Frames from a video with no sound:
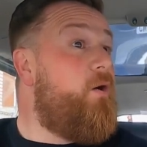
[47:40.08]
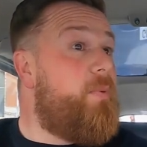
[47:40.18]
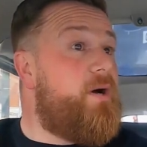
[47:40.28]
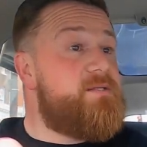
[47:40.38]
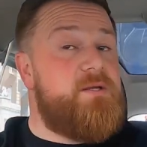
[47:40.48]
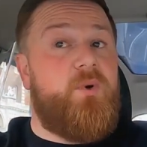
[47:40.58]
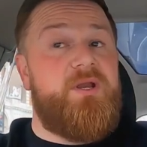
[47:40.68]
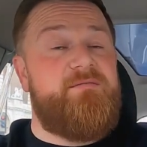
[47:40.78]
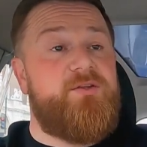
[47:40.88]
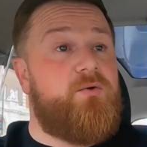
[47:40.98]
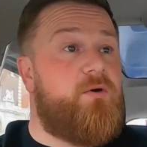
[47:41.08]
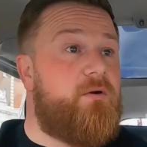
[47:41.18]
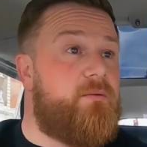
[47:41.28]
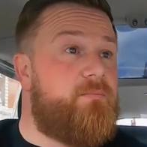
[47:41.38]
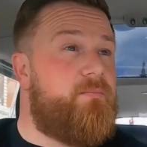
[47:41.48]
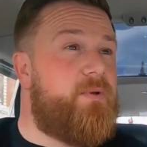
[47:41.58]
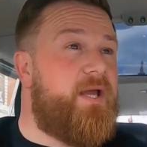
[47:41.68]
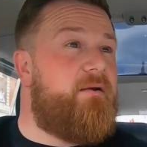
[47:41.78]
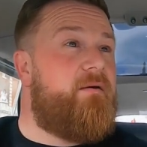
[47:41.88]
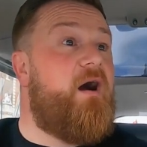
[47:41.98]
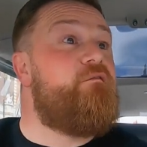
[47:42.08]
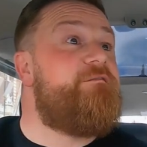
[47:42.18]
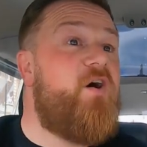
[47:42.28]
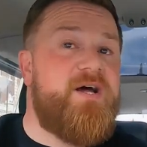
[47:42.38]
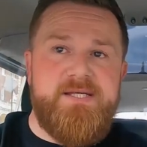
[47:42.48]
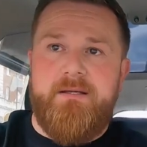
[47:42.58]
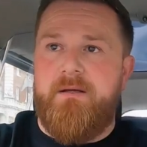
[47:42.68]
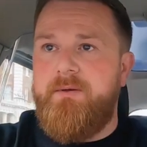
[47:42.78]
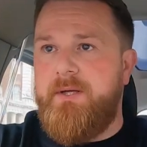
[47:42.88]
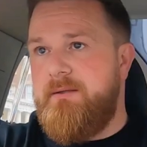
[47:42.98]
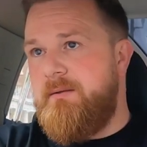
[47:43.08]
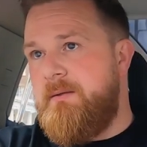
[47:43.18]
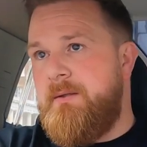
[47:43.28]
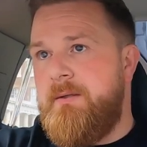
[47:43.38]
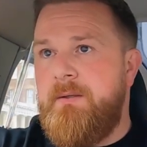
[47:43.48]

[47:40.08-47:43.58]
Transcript: Oh, biting. What? Another dog or a... fighting? Yeah. Oh, fighting. Okay. You know what French